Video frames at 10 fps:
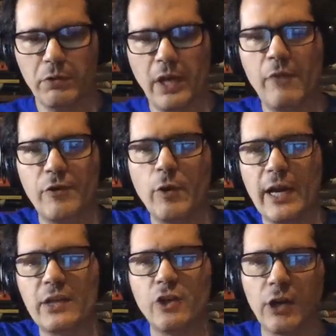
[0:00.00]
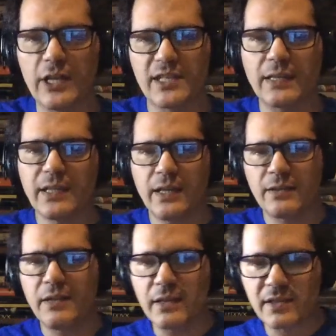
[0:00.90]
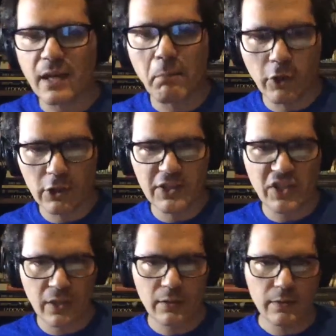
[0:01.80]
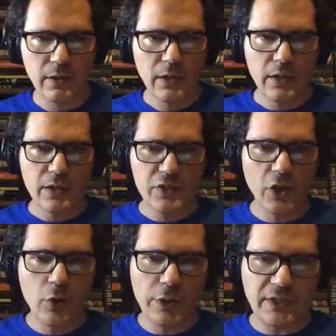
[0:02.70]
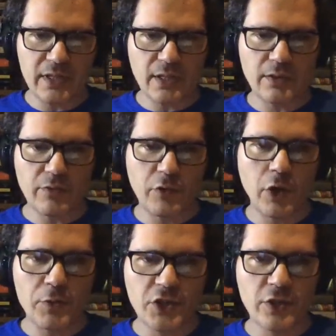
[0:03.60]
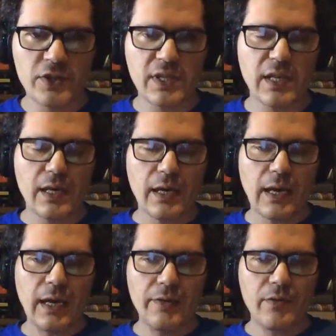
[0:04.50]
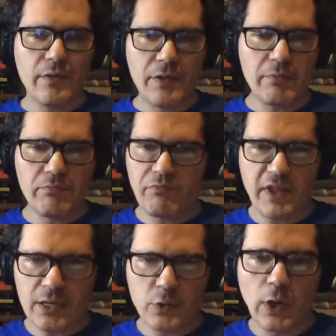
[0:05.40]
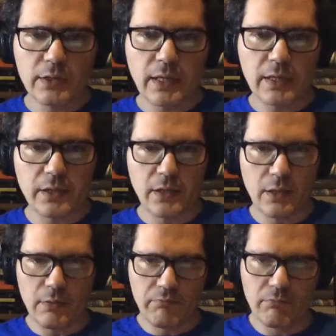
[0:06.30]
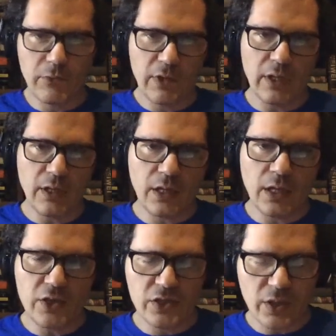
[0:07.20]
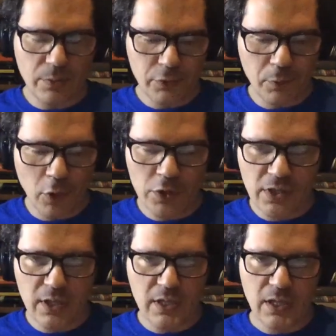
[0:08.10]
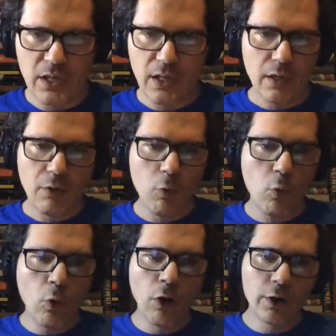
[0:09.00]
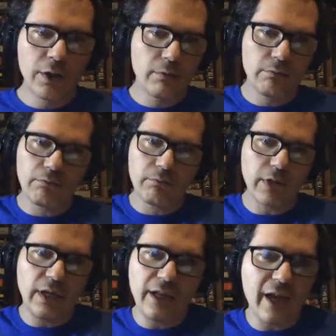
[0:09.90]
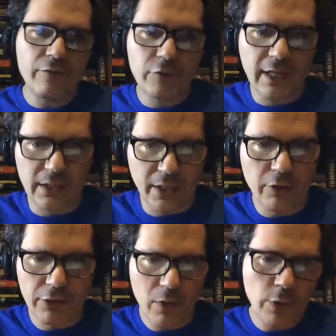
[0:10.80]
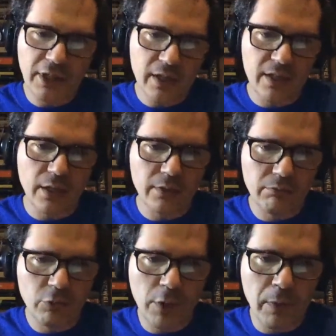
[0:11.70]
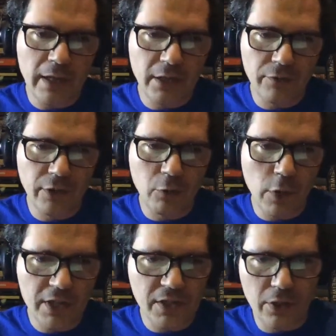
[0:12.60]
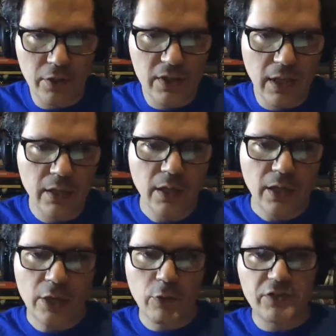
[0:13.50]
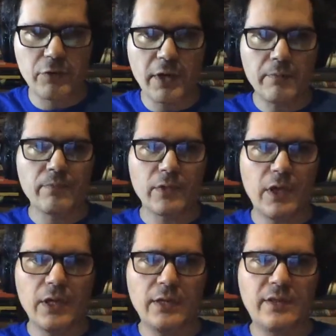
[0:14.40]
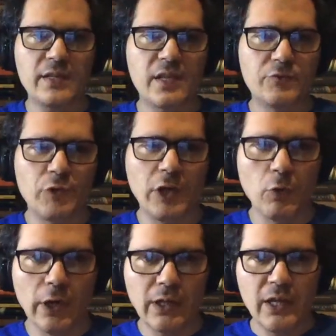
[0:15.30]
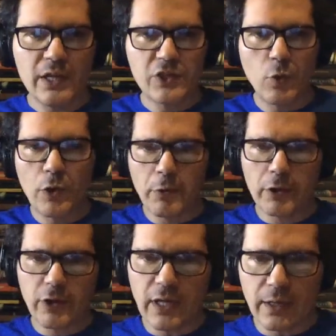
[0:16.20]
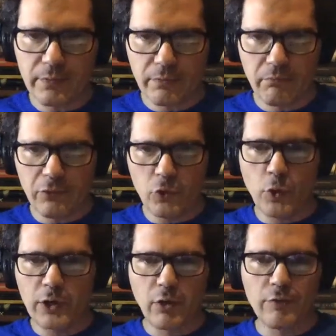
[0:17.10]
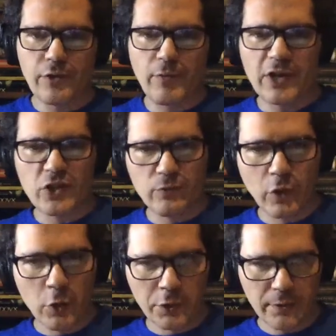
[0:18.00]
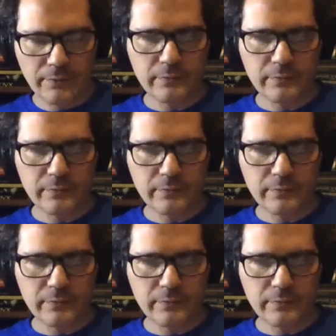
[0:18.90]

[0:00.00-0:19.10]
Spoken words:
everyone acknowledged that it needs some polishing. So we tested the 3 options, and this one that the agency proposes won in every category. We made different questions, and it was great. It tested really well. So we were gonna do a confirmation vote